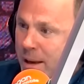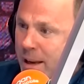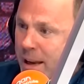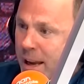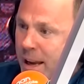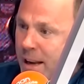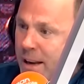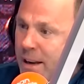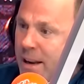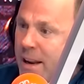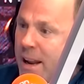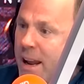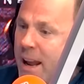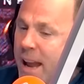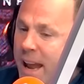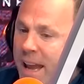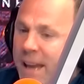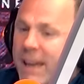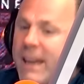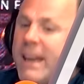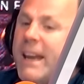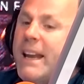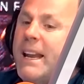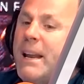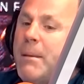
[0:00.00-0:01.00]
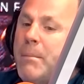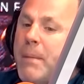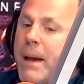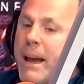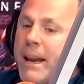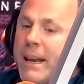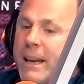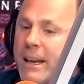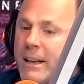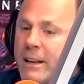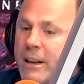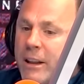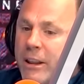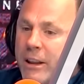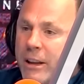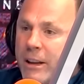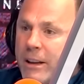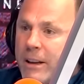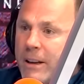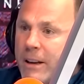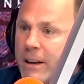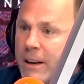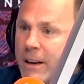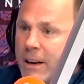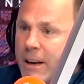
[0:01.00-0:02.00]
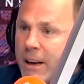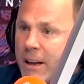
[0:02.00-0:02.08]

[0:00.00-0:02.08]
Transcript: again and getting back into the